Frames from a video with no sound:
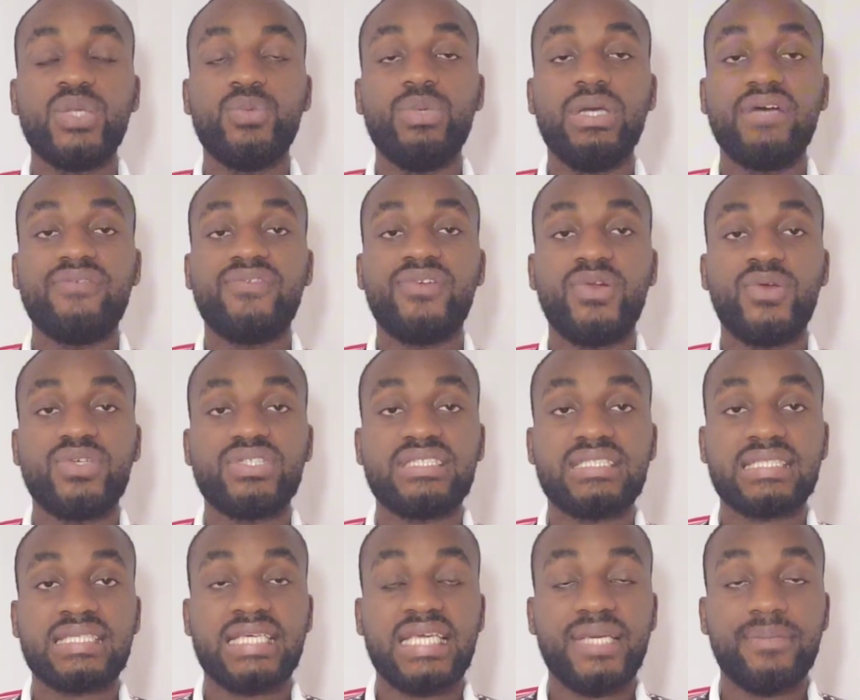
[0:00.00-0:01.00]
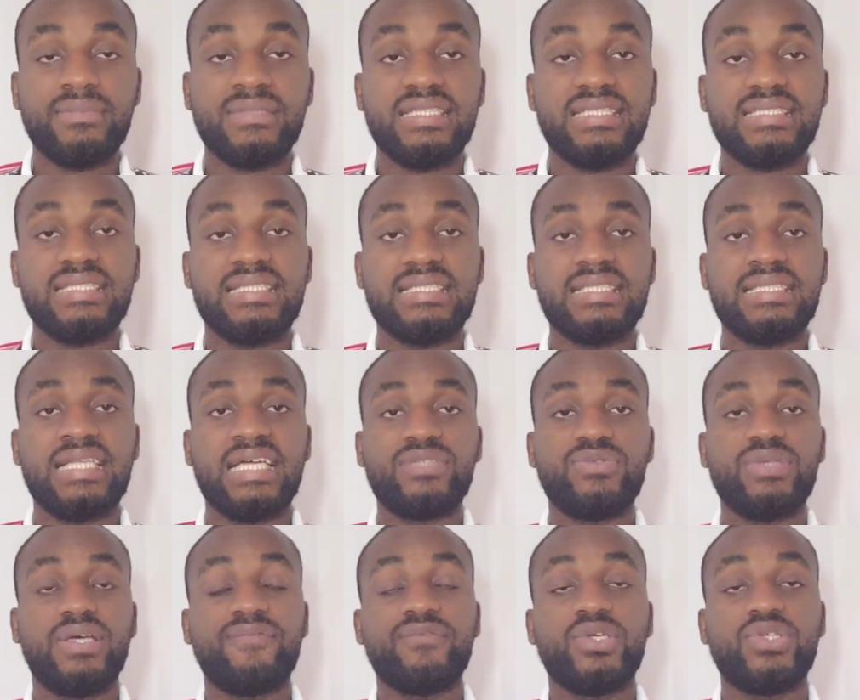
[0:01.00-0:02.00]
we have lost game this season
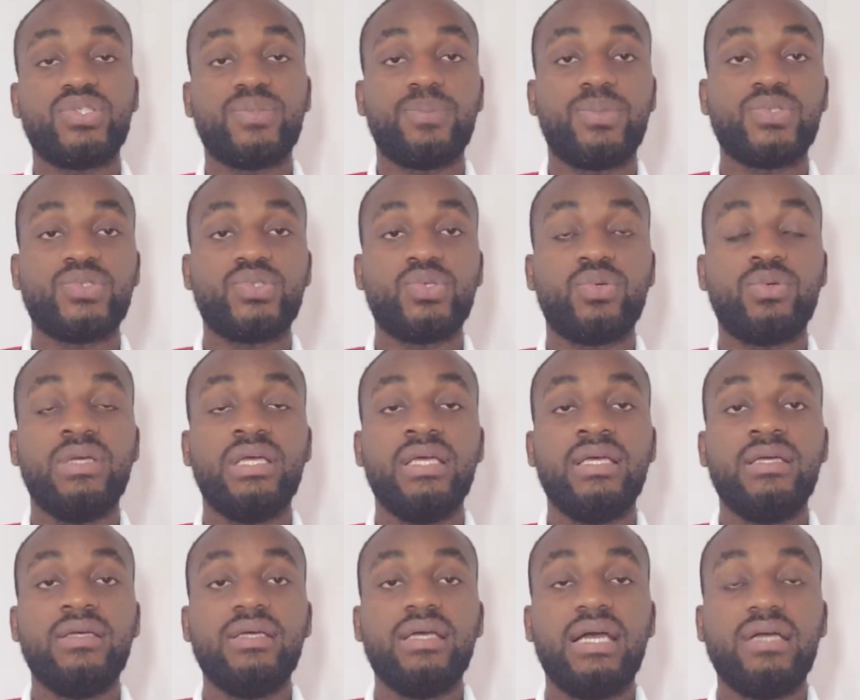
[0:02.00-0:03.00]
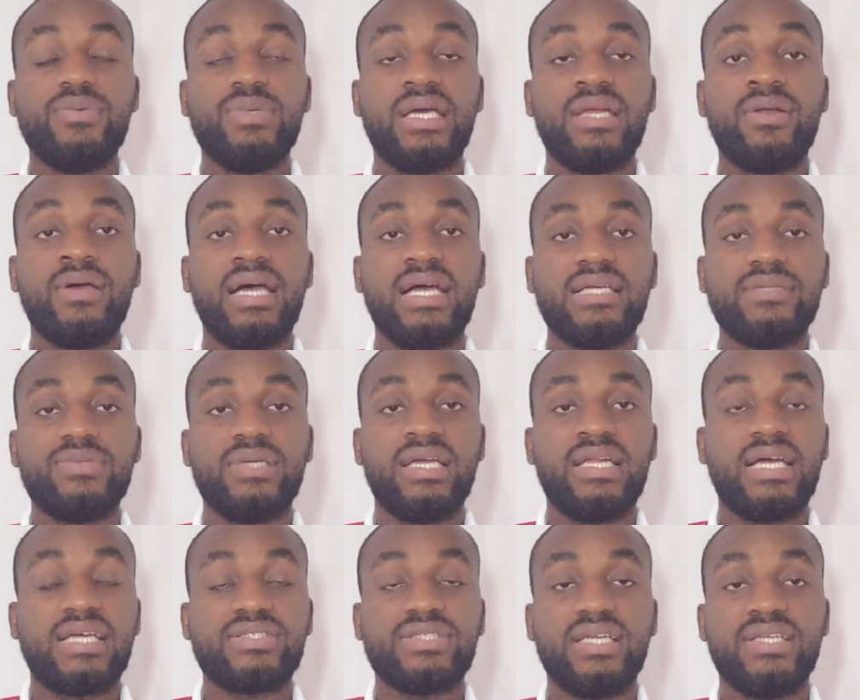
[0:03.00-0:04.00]
that we are not supposed to, we
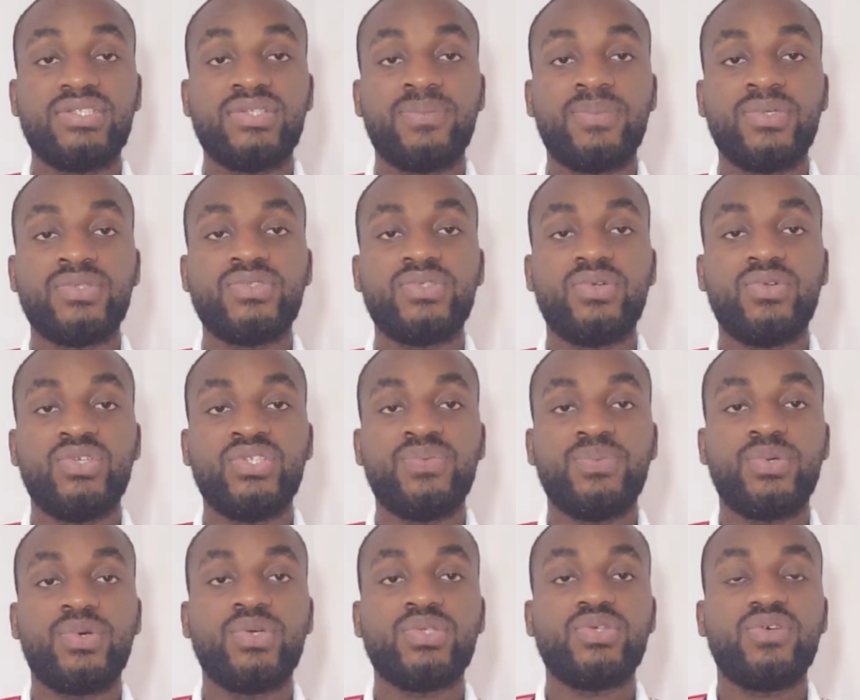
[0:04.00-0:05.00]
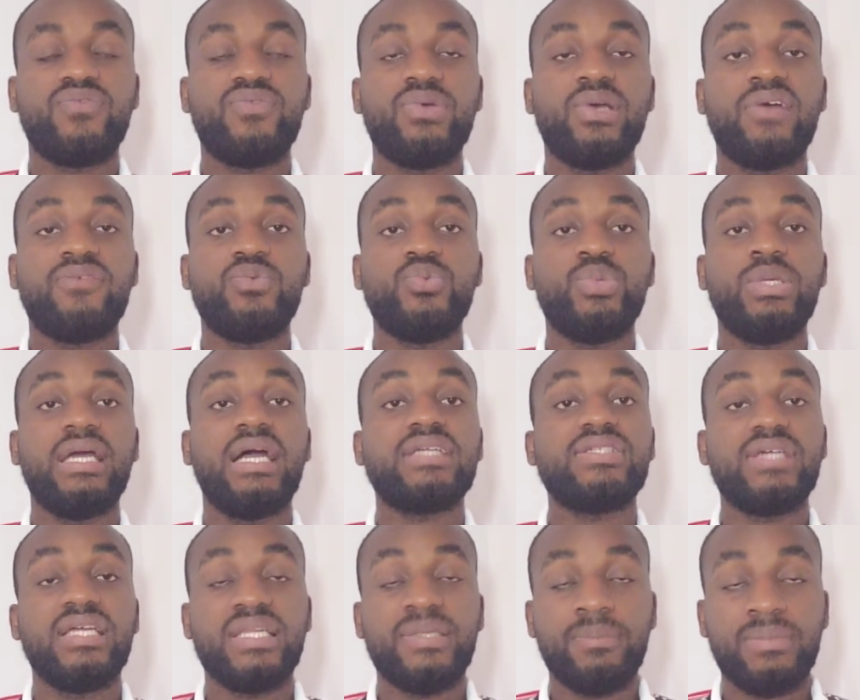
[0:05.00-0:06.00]
are actually supposed to lose because of you
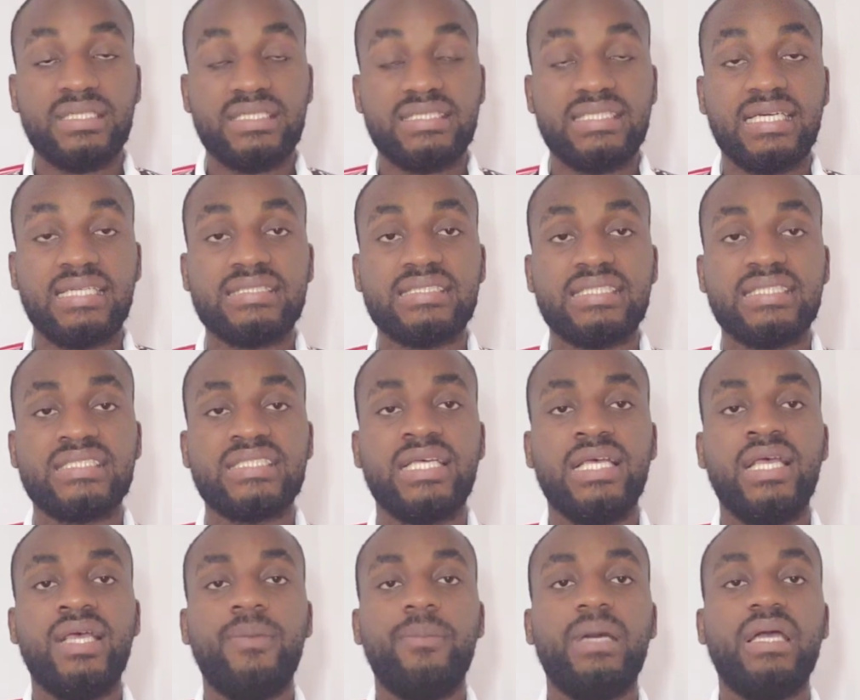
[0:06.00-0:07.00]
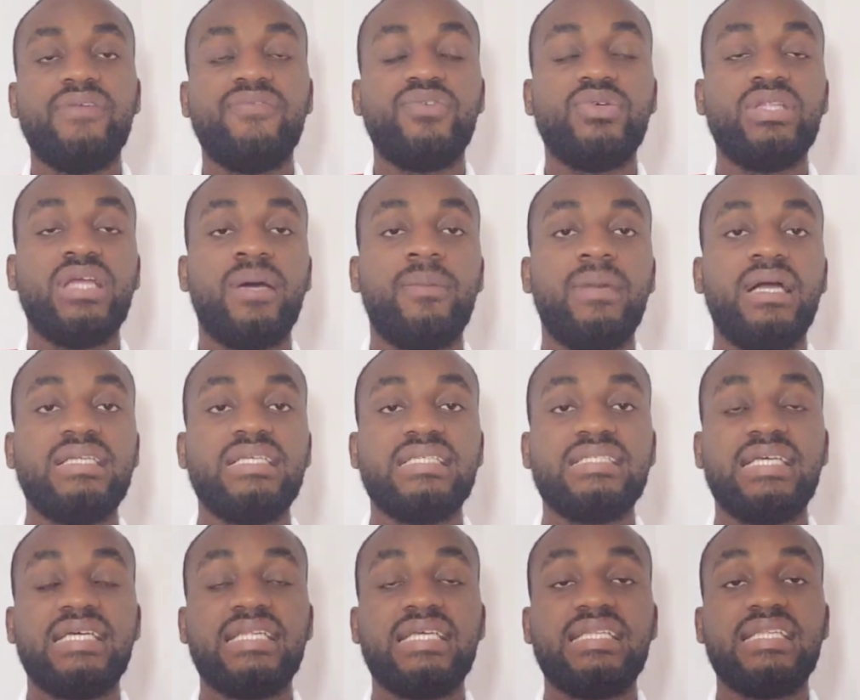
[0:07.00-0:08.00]
actually miss chances. But I feel that
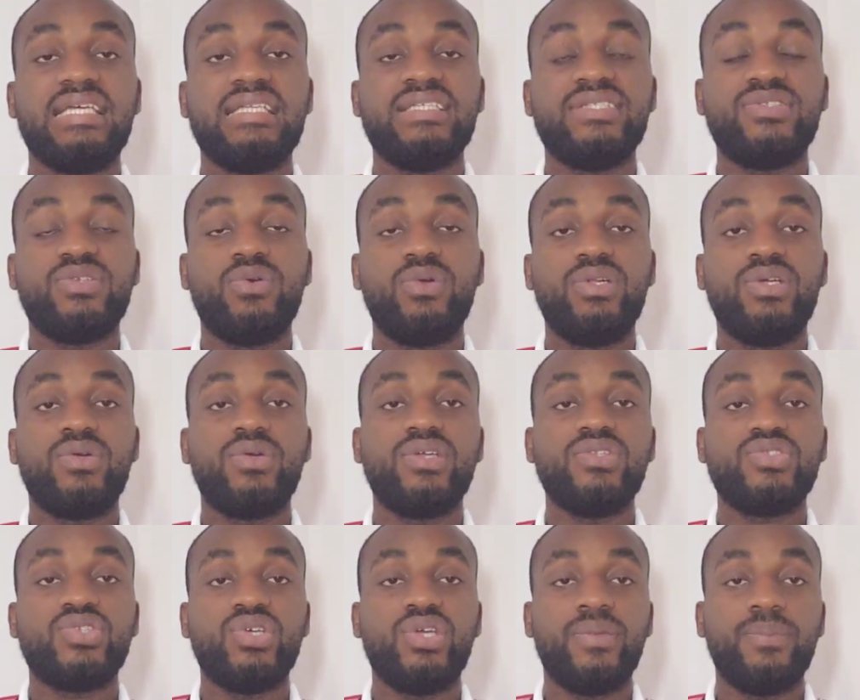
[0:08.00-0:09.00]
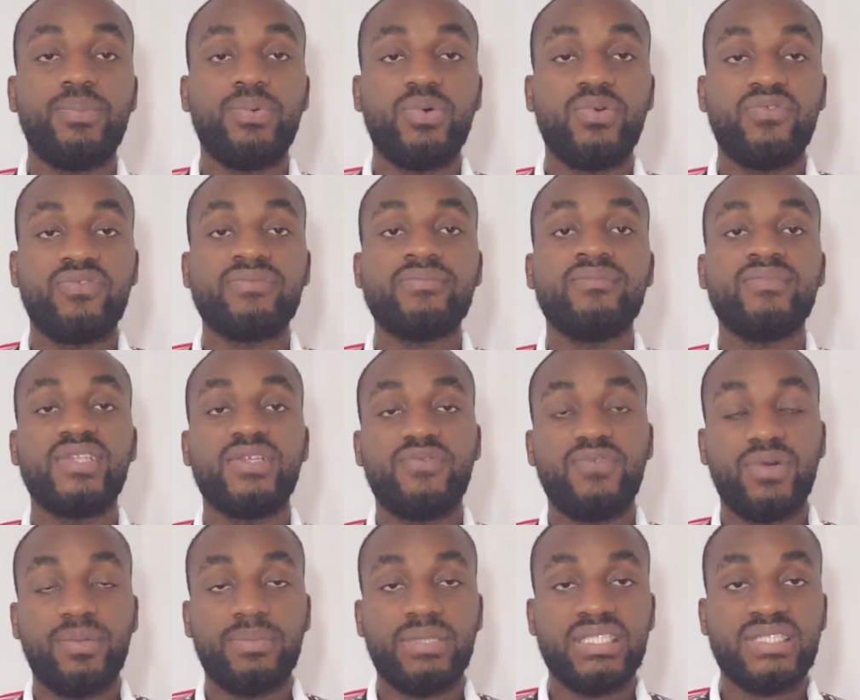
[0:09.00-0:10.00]
Manchester United is only going to improve
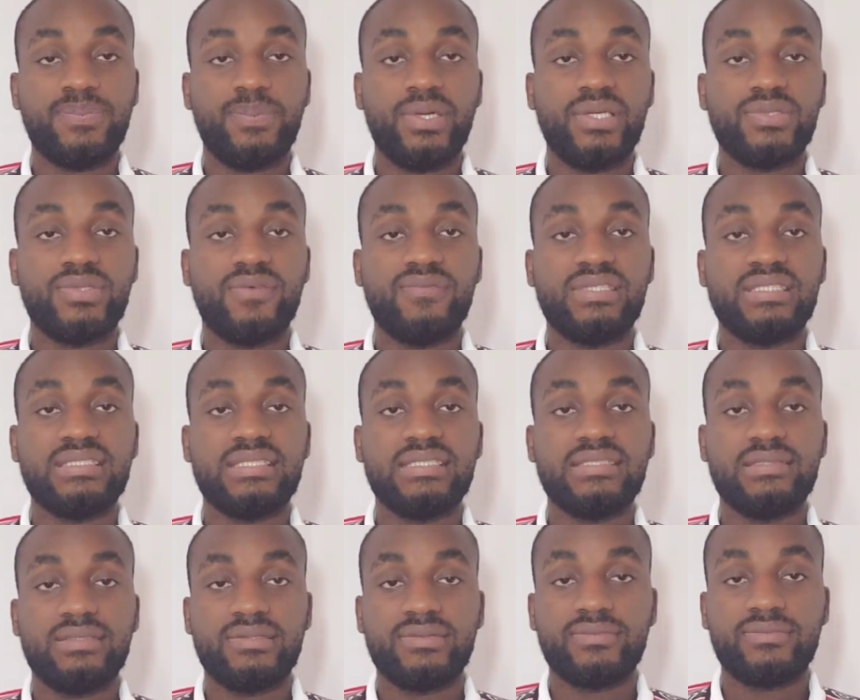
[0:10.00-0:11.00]
from this point of the season.